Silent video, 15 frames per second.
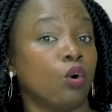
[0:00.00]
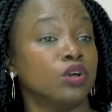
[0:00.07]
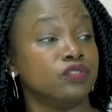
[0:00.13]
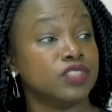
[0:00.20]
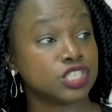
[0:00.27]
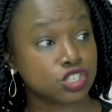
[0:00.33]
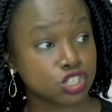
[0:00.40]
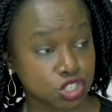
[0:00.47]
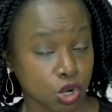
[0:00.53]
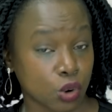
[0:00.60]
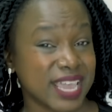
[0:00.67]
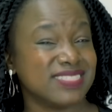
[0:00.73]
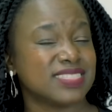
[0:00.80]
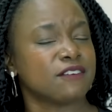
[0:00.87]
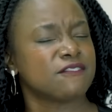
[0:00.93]
on this
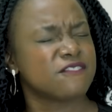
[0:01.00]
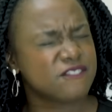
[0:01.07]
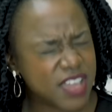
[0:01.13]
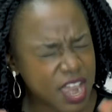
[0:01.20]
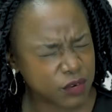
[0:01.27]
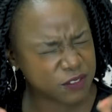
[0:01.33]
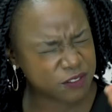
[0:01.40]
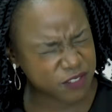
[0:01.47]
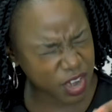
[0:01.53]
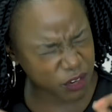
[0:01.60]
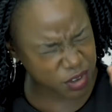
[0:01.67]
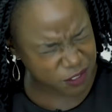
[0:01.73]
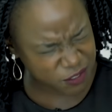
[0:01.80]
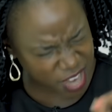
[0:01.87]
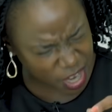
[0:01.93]
show in the very,
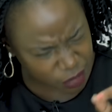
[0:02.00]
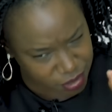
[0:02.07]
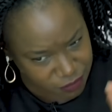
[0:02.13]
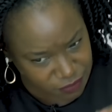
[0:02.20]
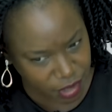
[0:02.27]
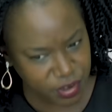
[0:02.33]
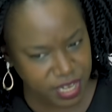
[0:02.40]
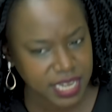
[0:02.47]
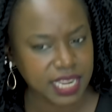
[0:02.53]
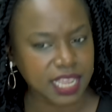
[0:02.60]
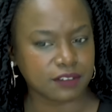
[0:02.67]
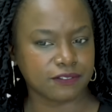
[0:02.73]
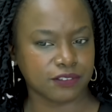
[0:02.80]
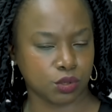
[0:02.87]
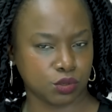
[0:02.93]
very, very, very
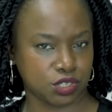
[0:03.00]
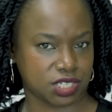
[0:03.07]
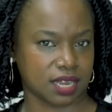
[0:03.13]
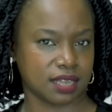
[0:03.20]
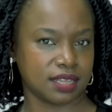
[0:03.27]
near future,